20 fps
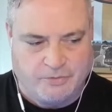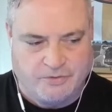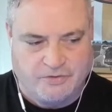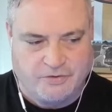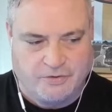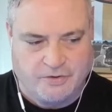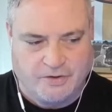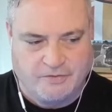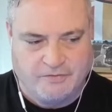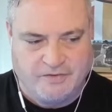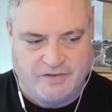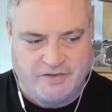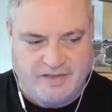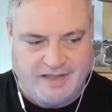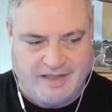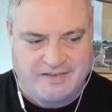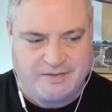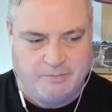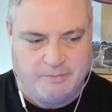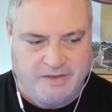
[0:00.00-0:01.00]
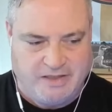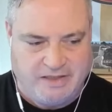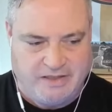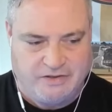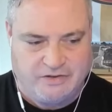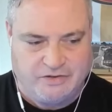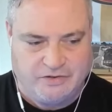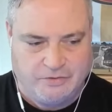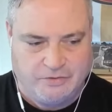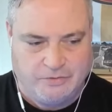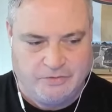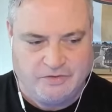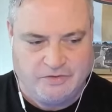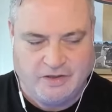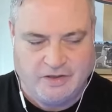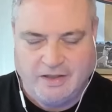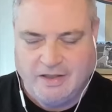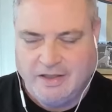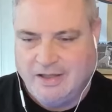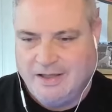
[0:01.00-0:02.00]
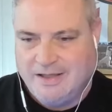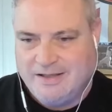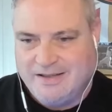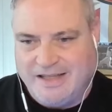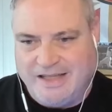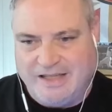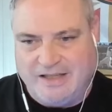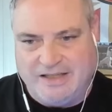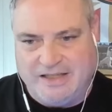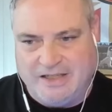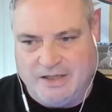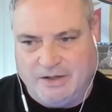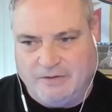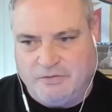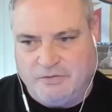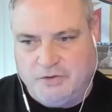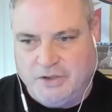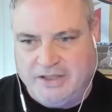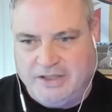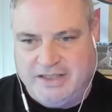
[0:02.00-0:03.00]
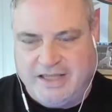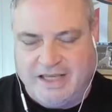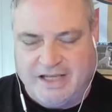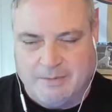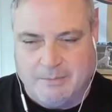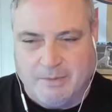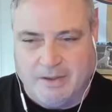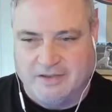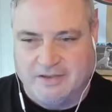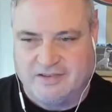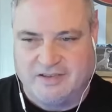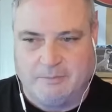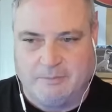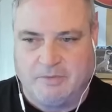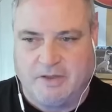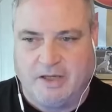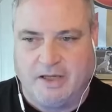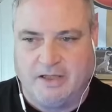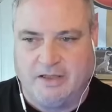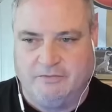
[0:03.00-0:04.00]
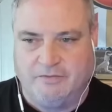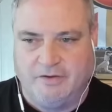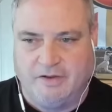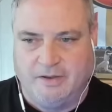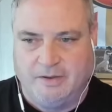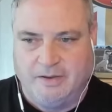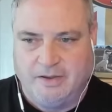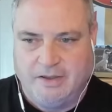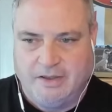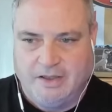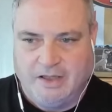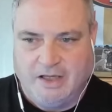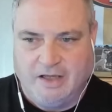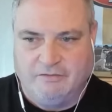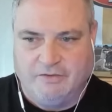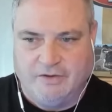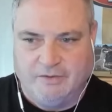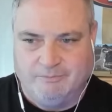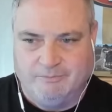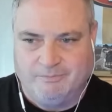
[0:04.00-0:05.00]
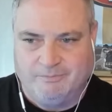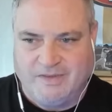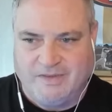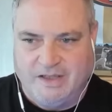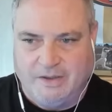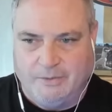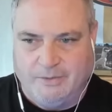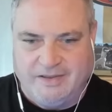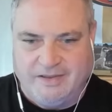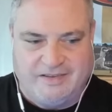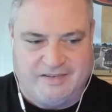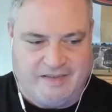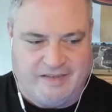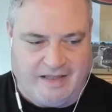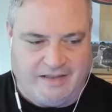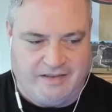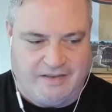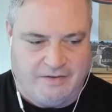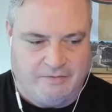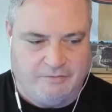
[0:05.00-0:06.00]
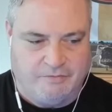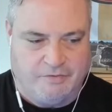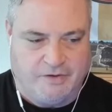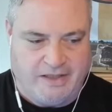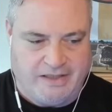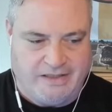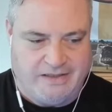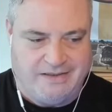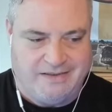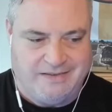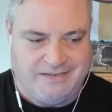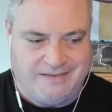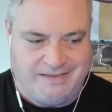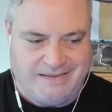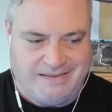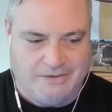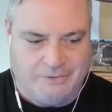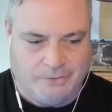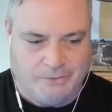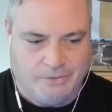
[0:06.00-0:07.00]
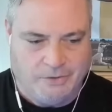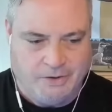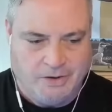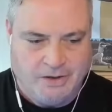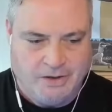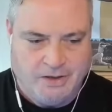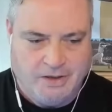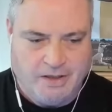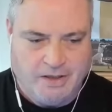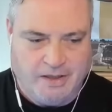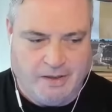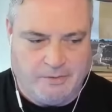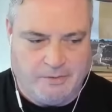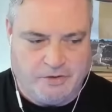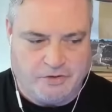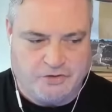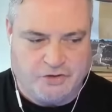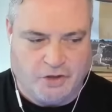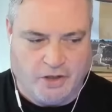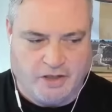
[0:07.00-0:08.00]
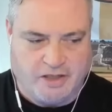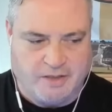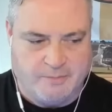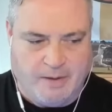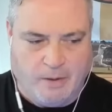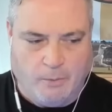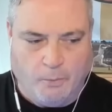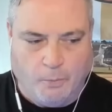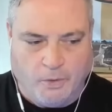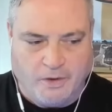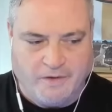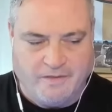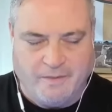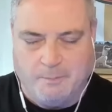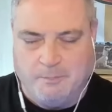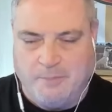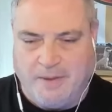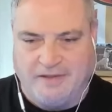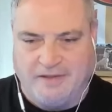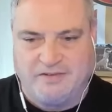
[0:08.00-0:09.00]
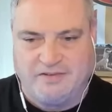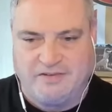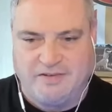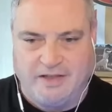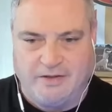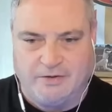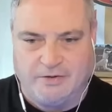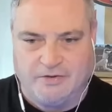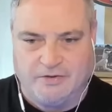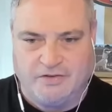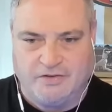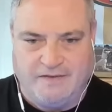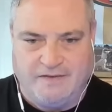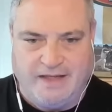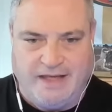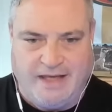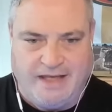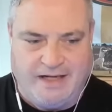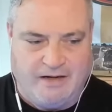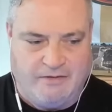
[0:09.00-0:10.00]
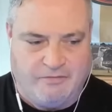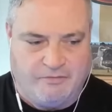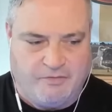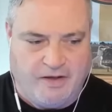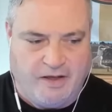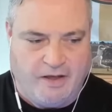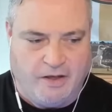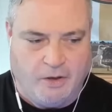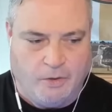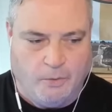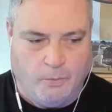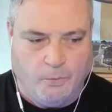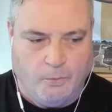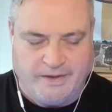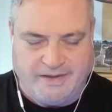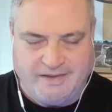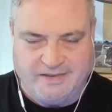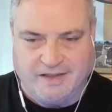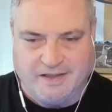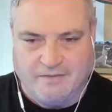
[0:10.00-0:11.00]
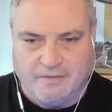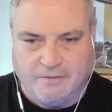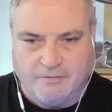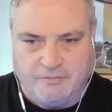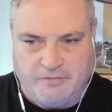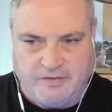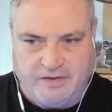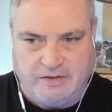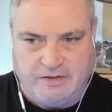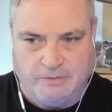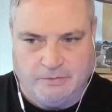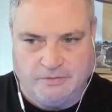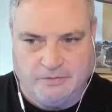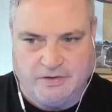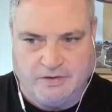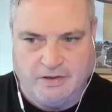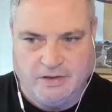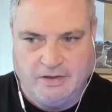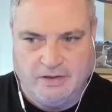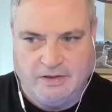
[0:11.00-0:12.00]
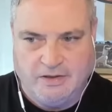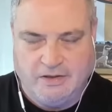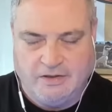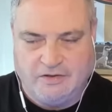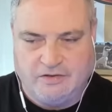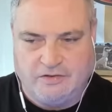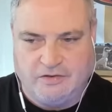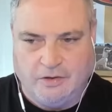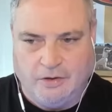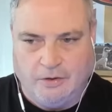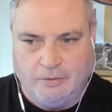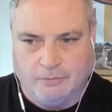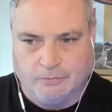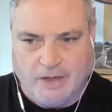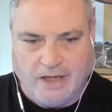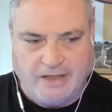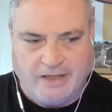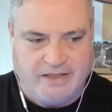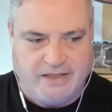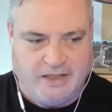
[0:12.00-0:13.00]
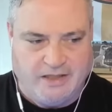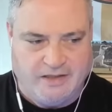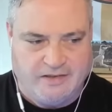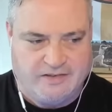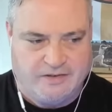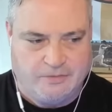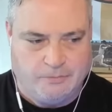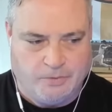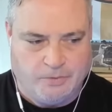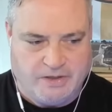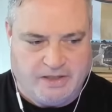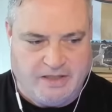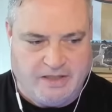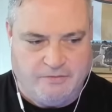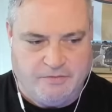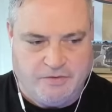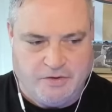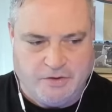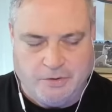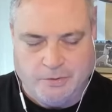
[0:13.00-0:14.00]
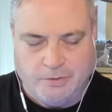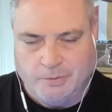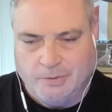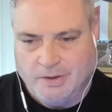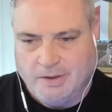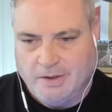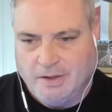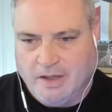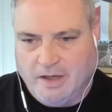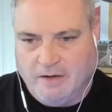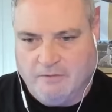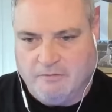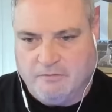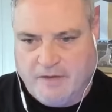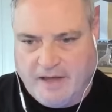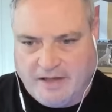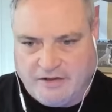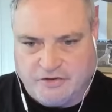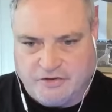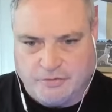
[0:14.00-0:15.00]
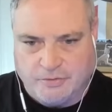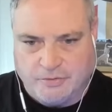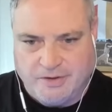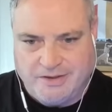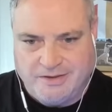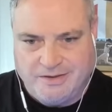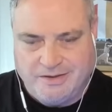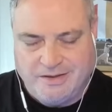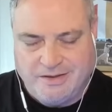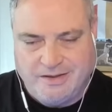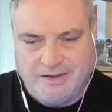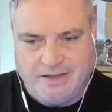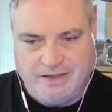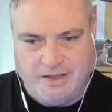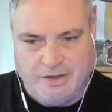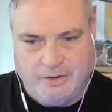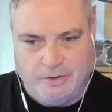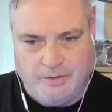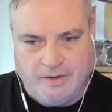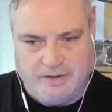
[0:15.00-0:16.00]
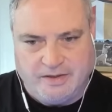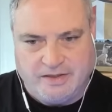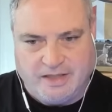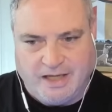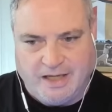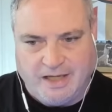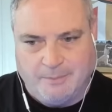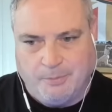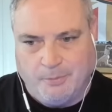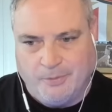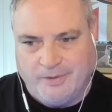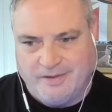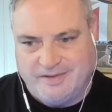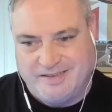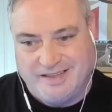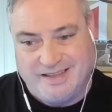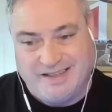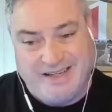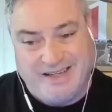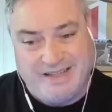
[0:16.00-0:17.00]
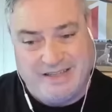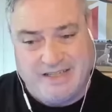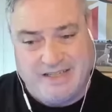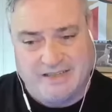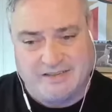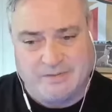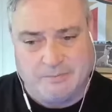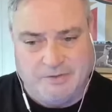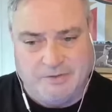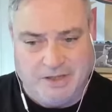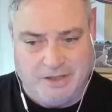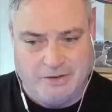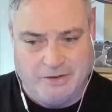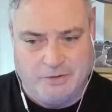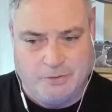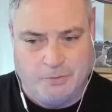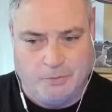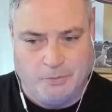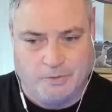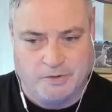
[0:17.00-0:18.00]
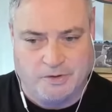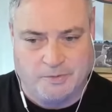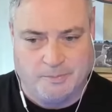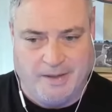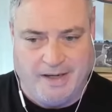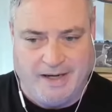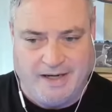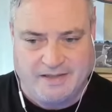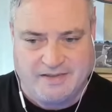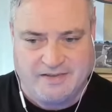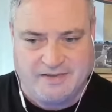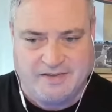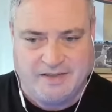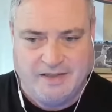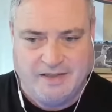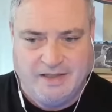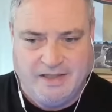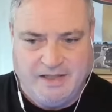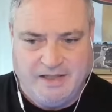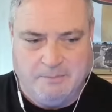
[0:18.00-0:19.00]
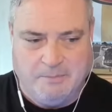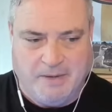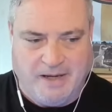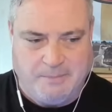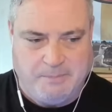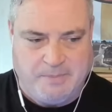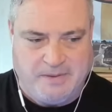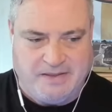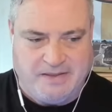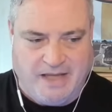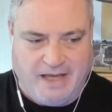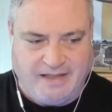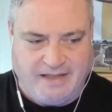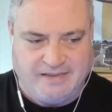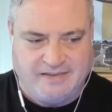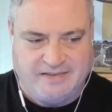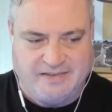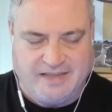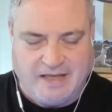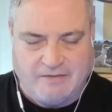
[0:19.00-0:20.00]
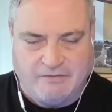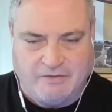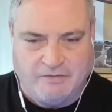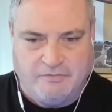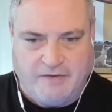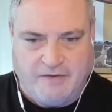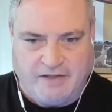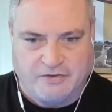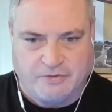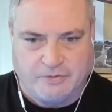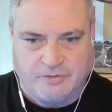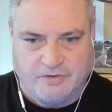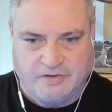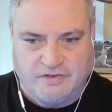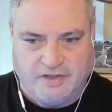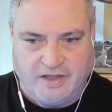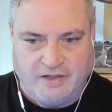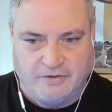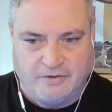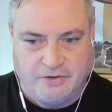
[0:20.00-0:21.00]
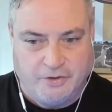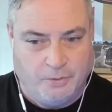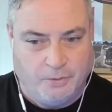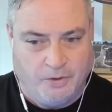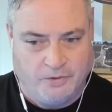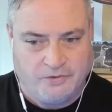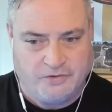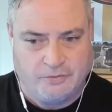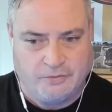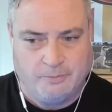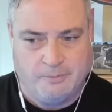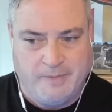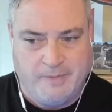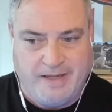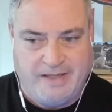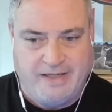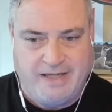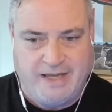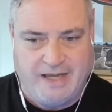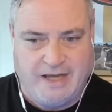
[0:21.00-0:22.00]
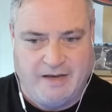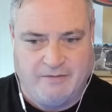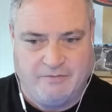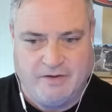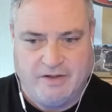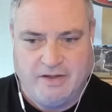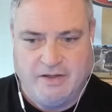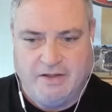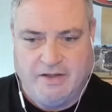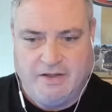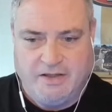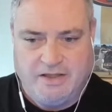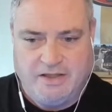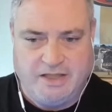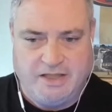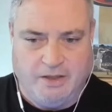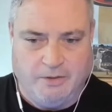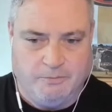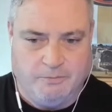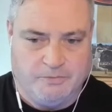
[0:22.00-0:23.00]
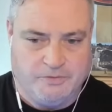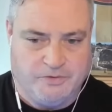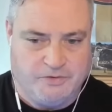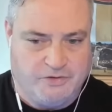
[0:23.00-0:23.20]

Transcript: reserve. He's had some knee issues. It, you know, if you can get him on some kind of a, of a, you know, incentive laden deal, uh, you're talking about one of the best centers in the NFL when he's on the field. So Rodney Hudson would give you a veteran, you know, and Kyle points out, hey, you got some young quarterbacks. It might be nice to have a veteran center. You also may have, you know,